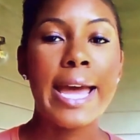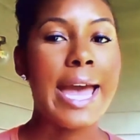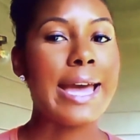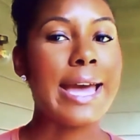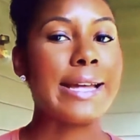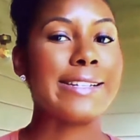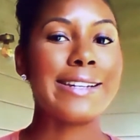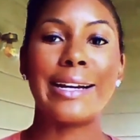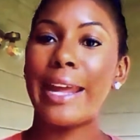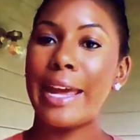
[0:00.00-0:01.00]
And
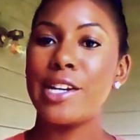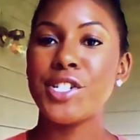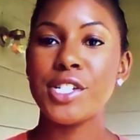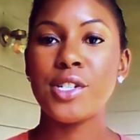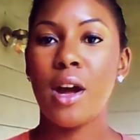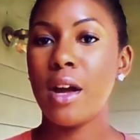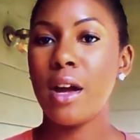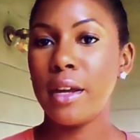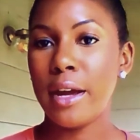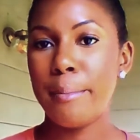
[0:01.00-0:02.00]
again, just
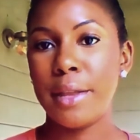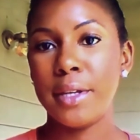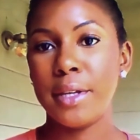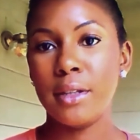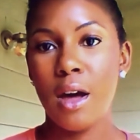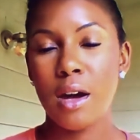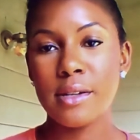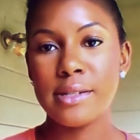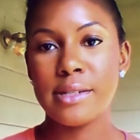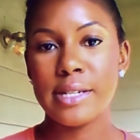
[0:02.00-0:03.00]
talking about the
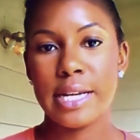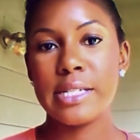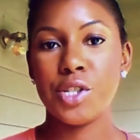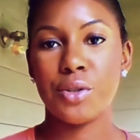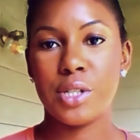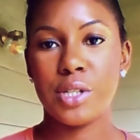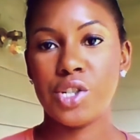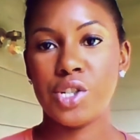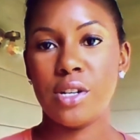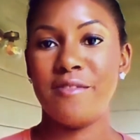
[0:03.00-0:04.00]
long-standing
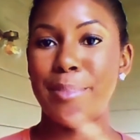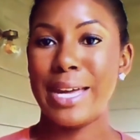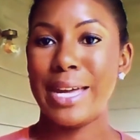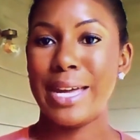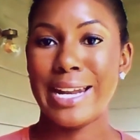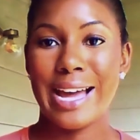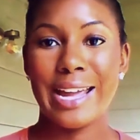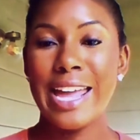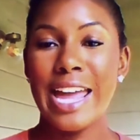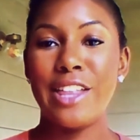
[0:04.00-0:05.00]
tradition of Ben Nye
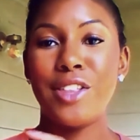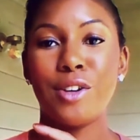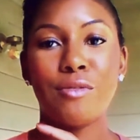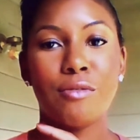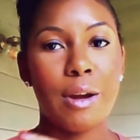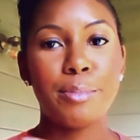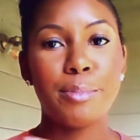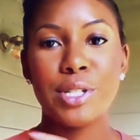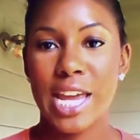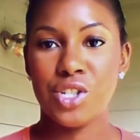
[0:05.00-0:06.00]
and their
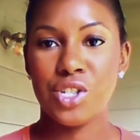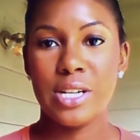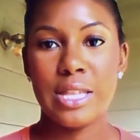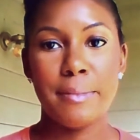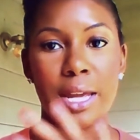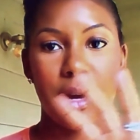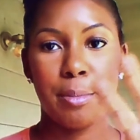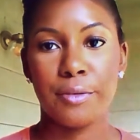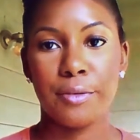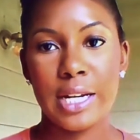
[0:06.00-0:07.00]
reputation in the makeup
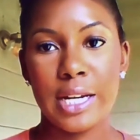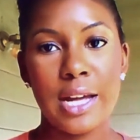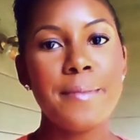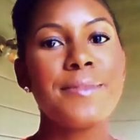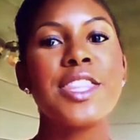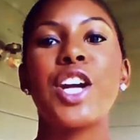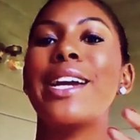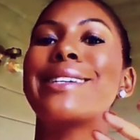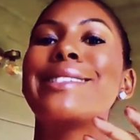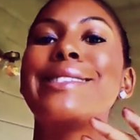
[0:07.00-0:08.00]
arena, they're
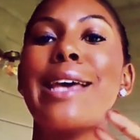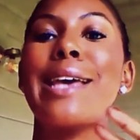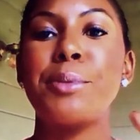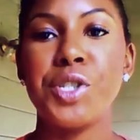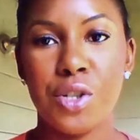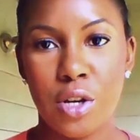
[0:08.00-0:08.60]
exceptional.